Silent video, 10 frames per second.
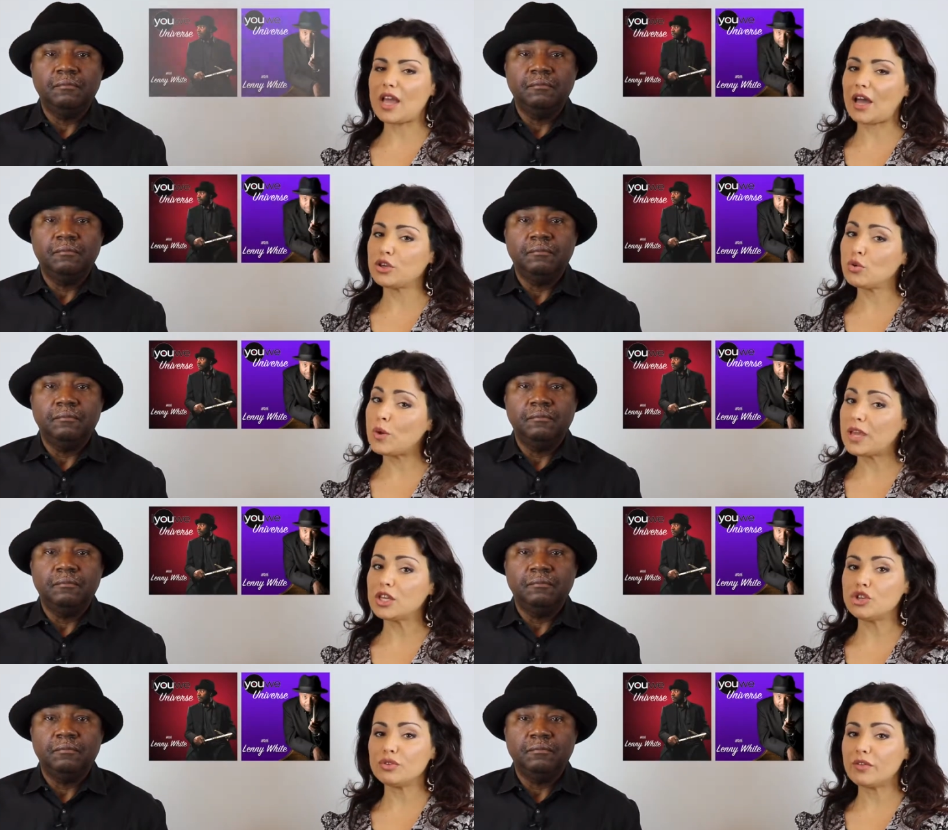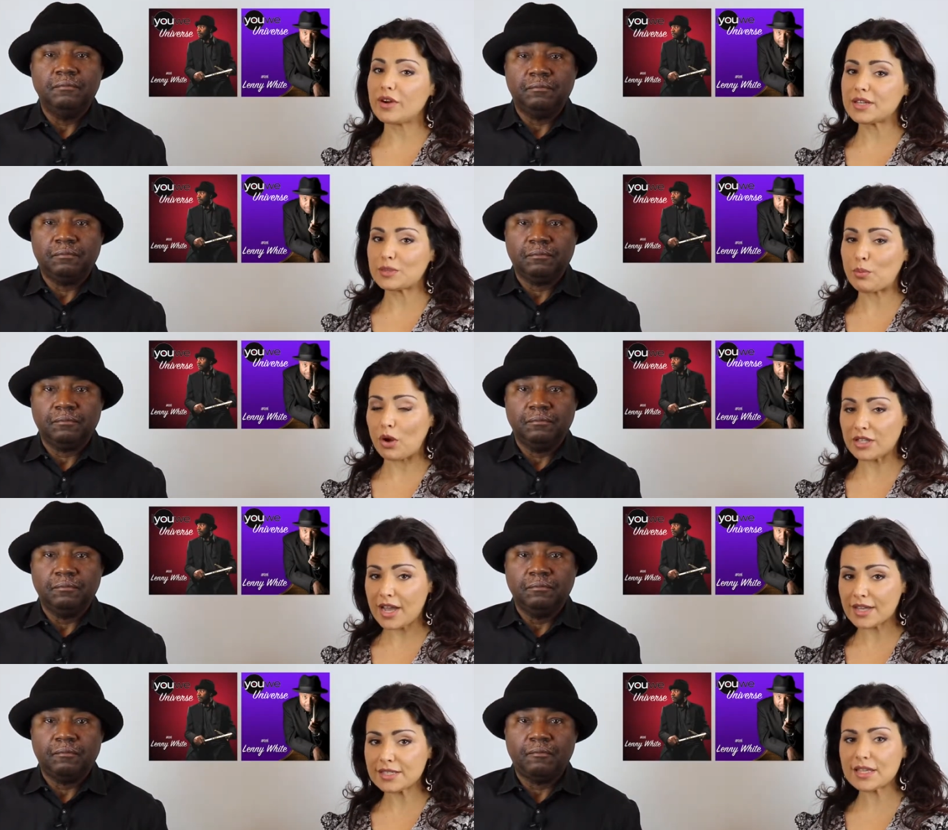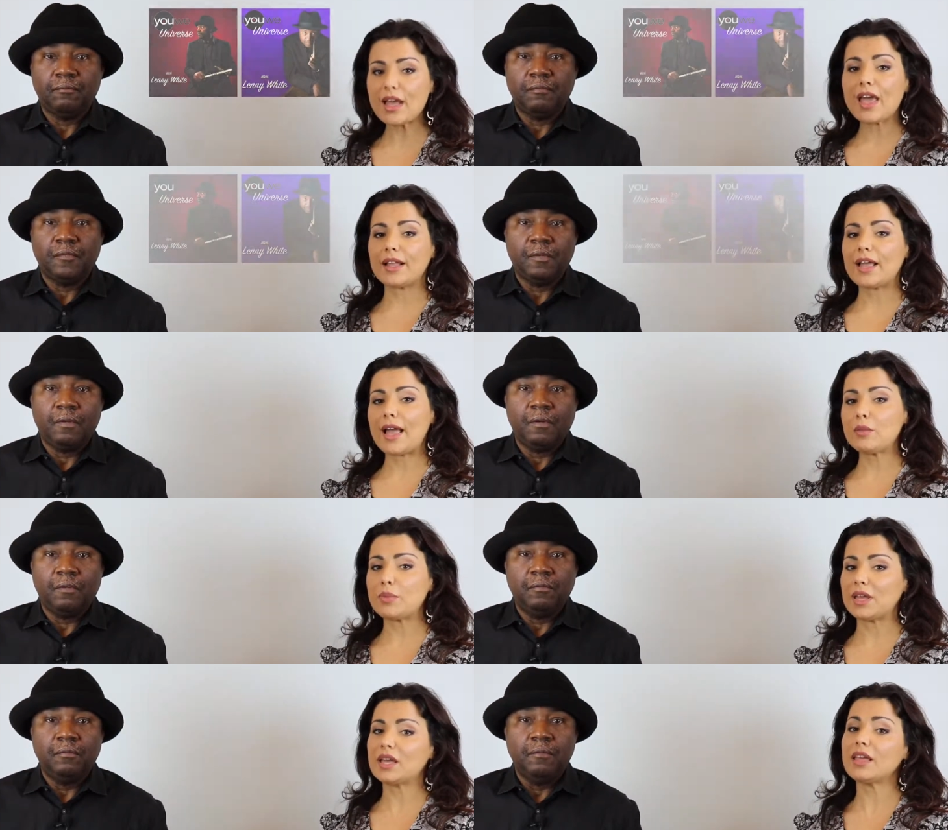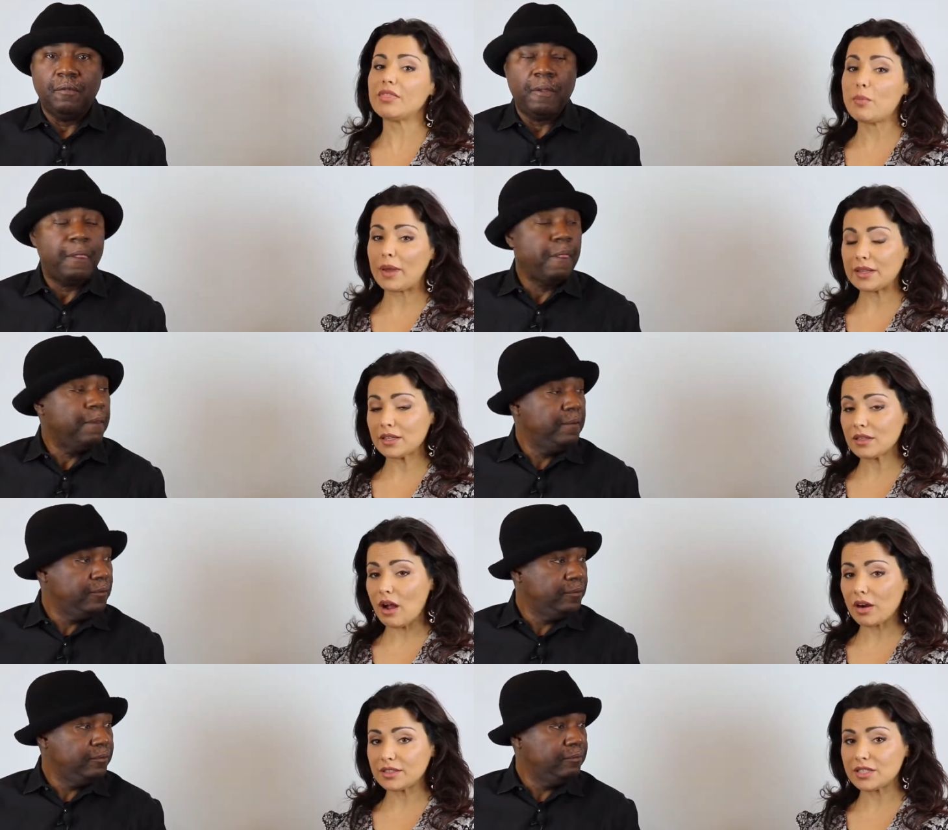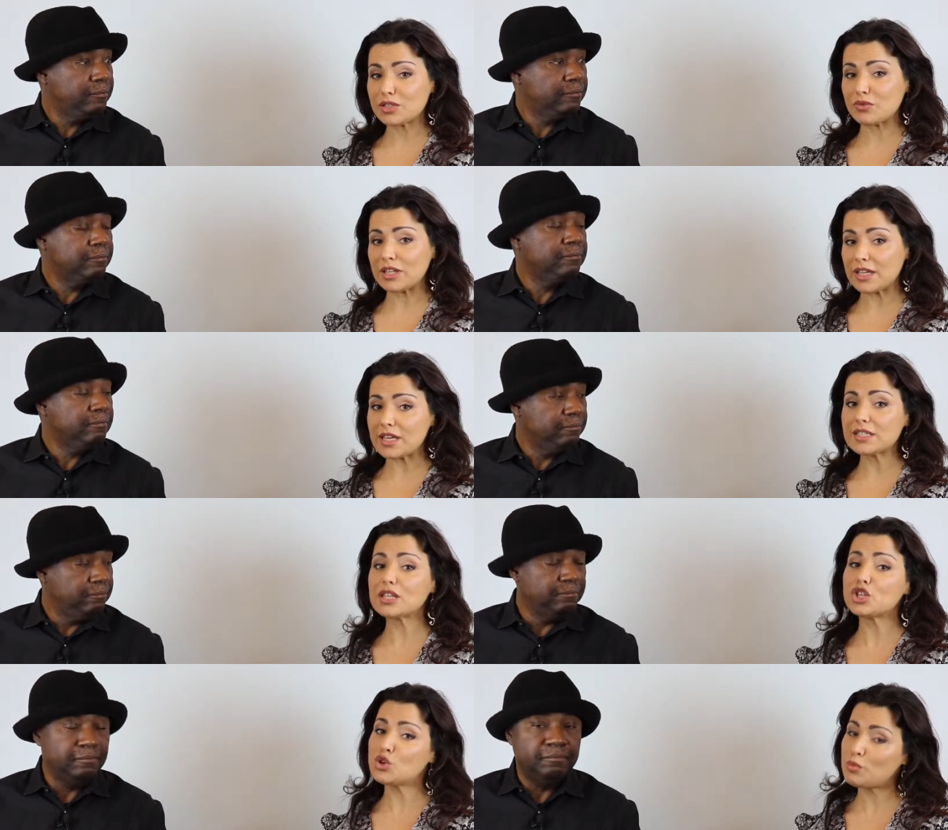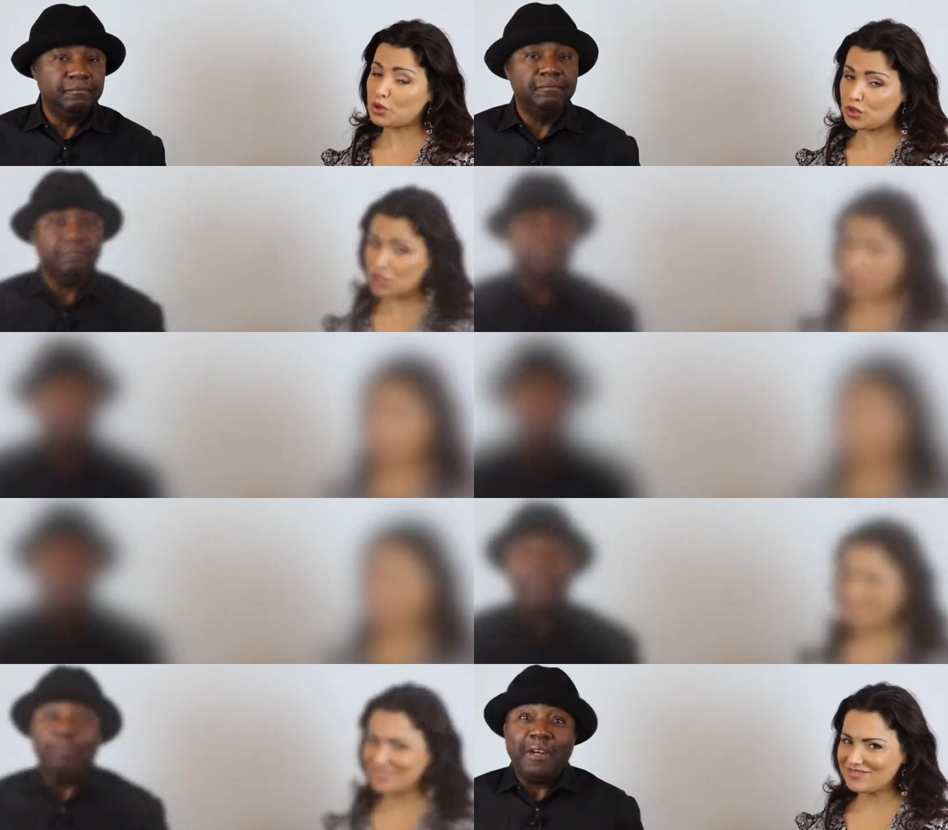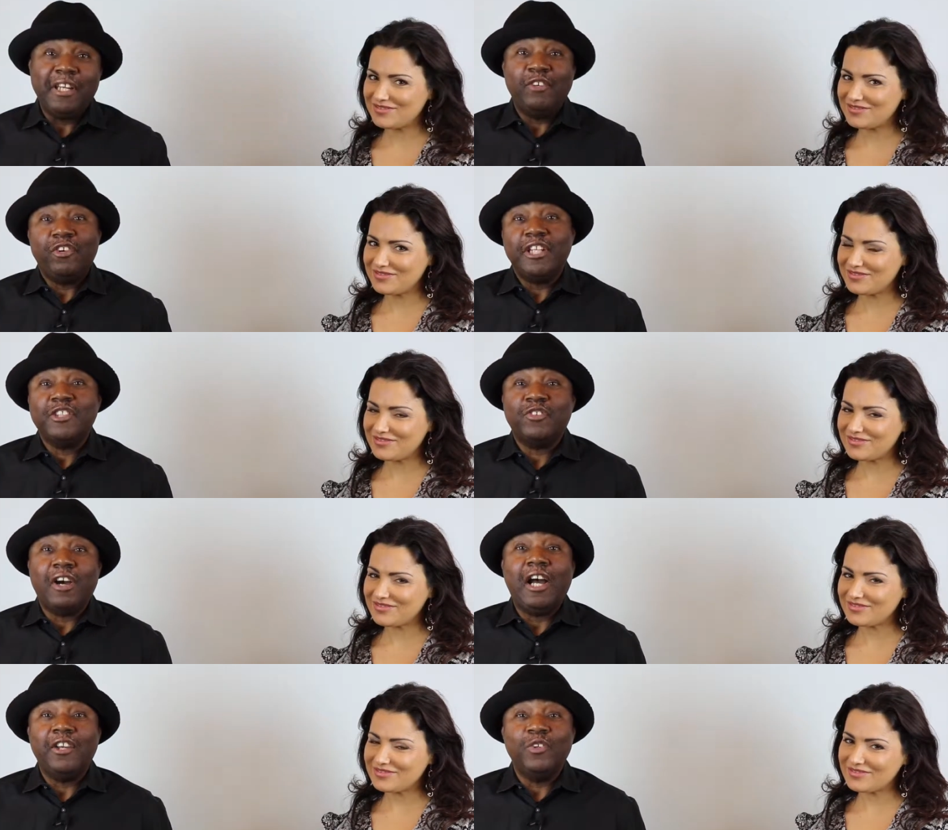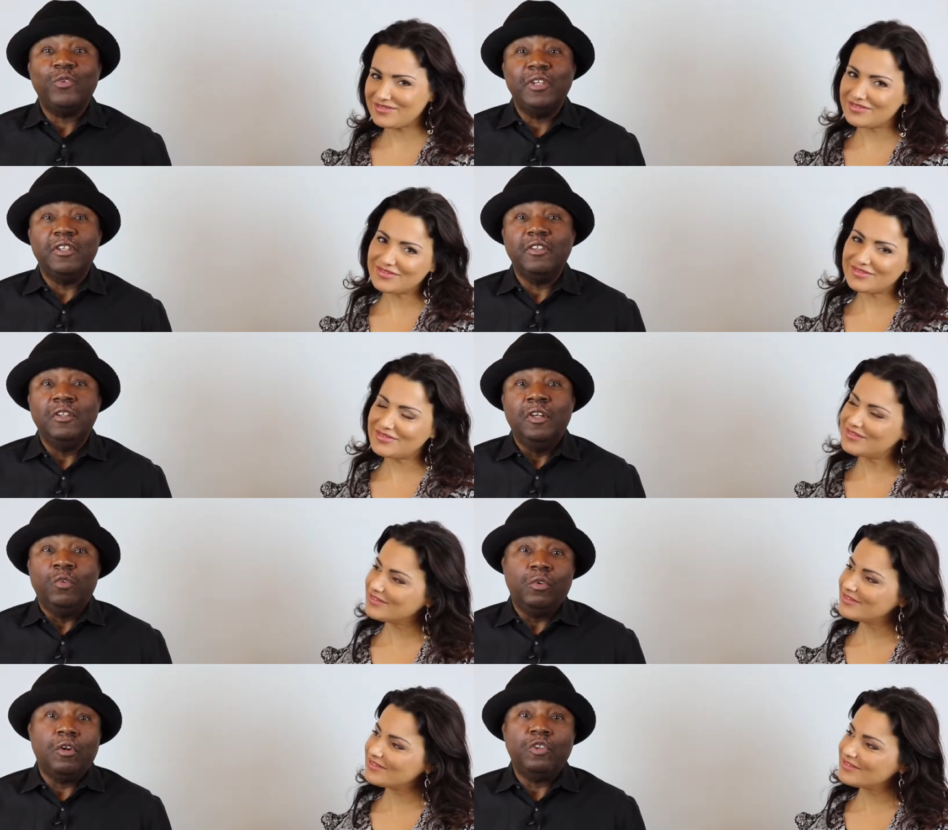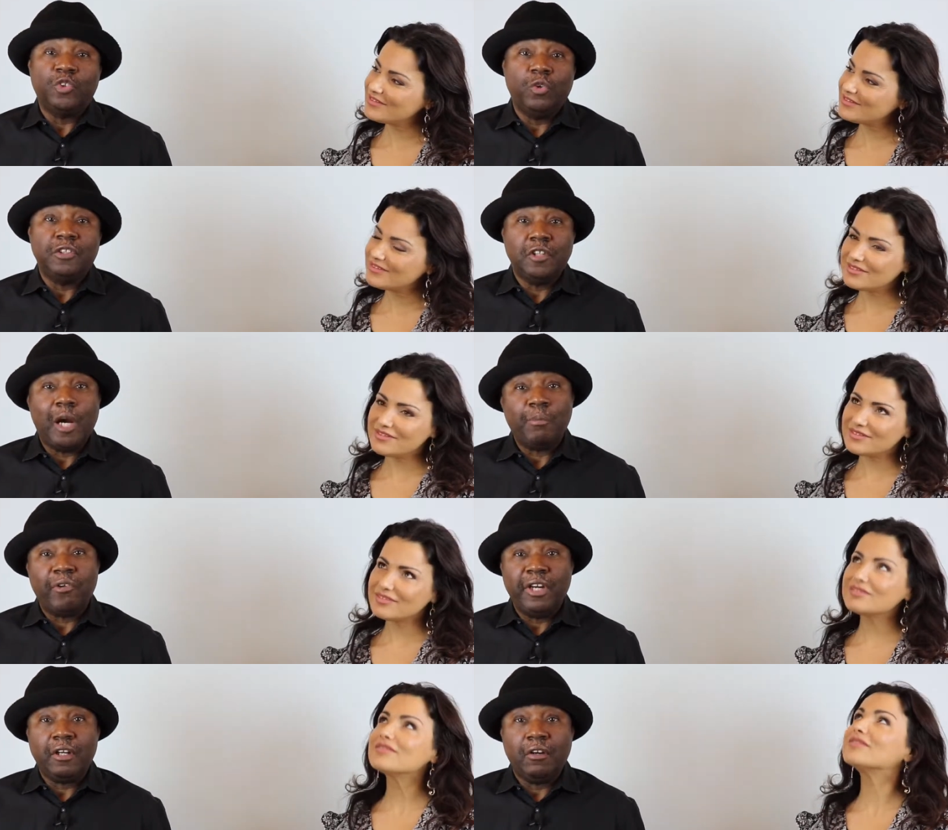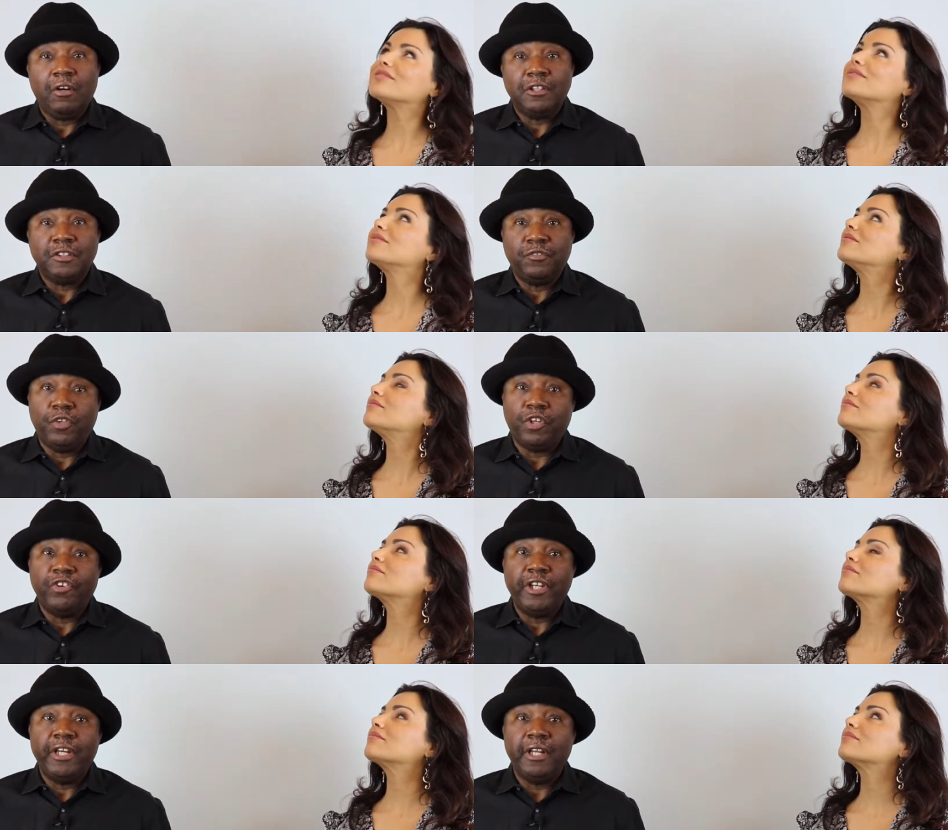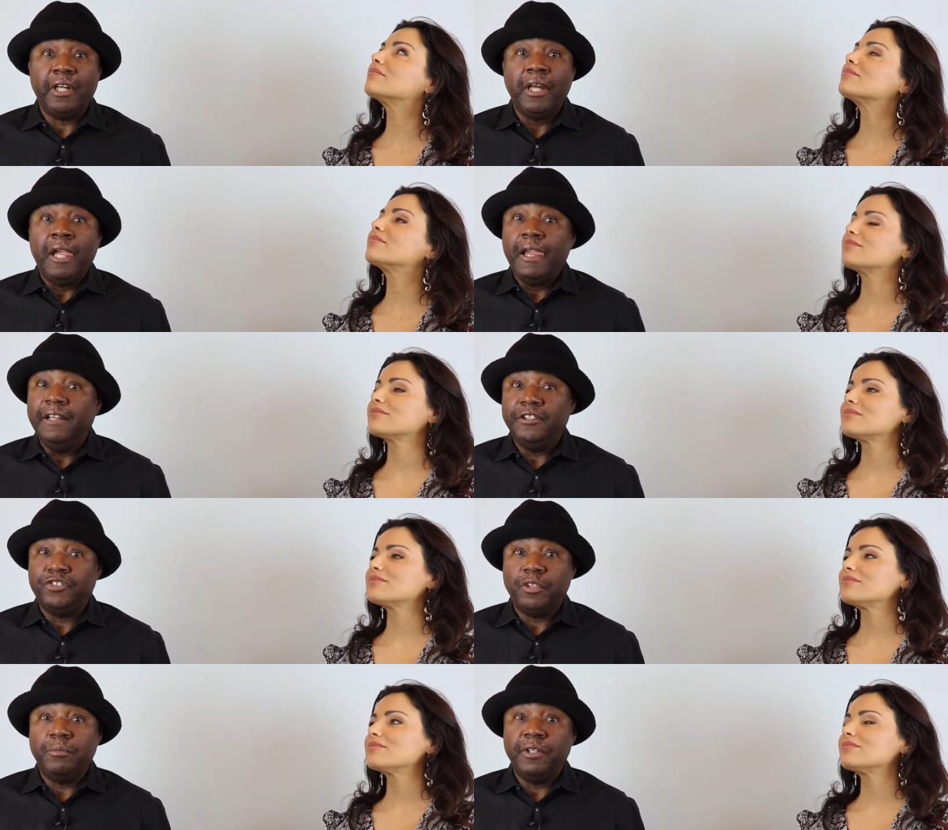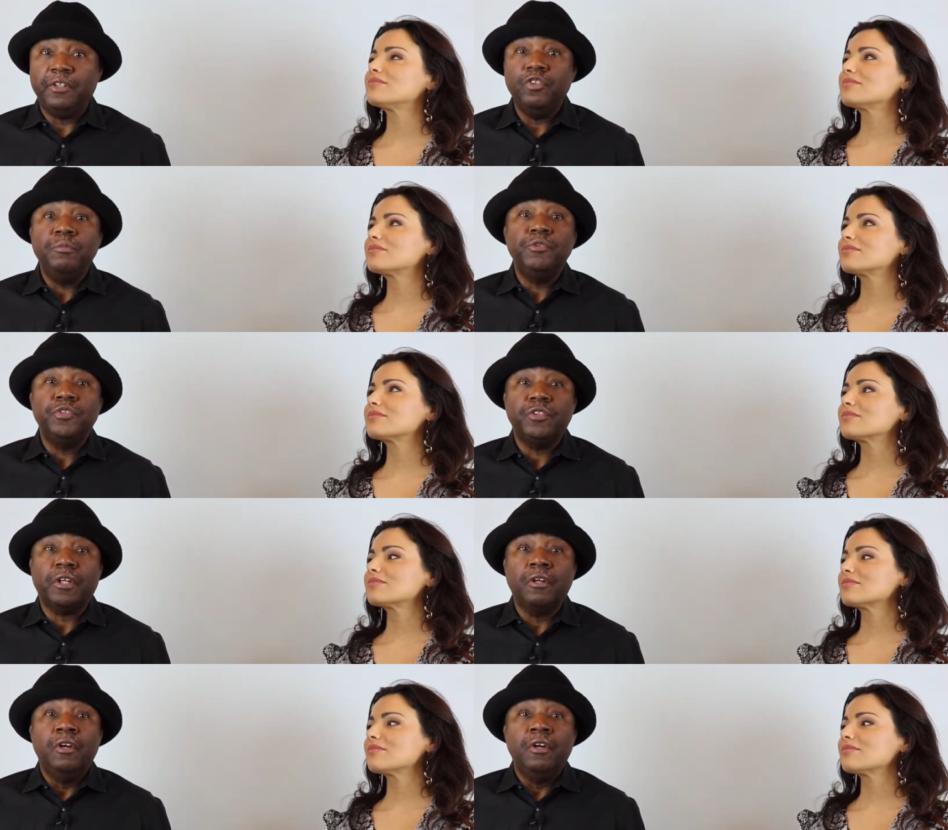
Speaker 1: the IYOUWE Universe podcast, and helping independent artists release new music.
Speaker 2: Money raised for IYOUWE will go towards operating costs for creating and distributing new music